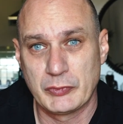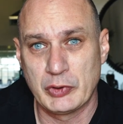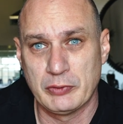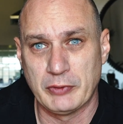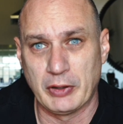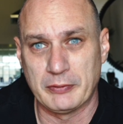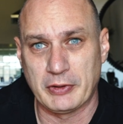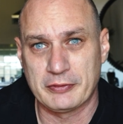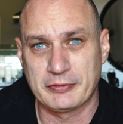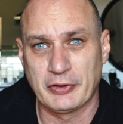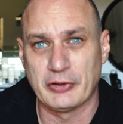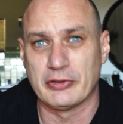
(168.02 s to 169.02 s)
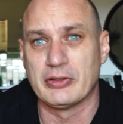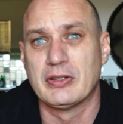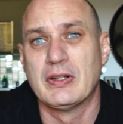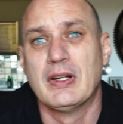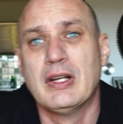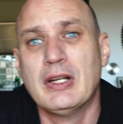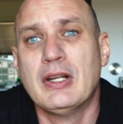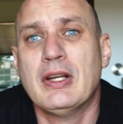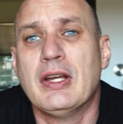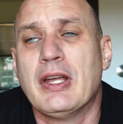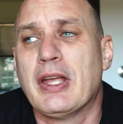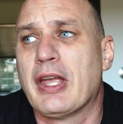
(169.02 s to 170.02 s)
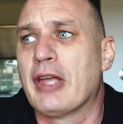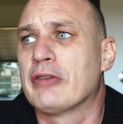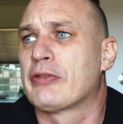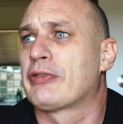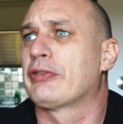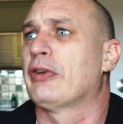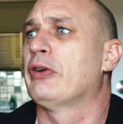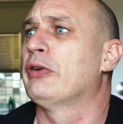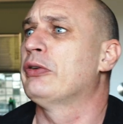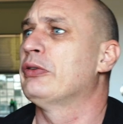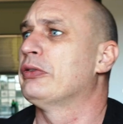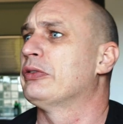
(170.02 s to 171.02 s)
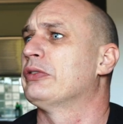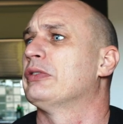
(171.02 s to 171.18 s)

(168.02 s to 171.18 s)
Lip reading: your mobile phone. And so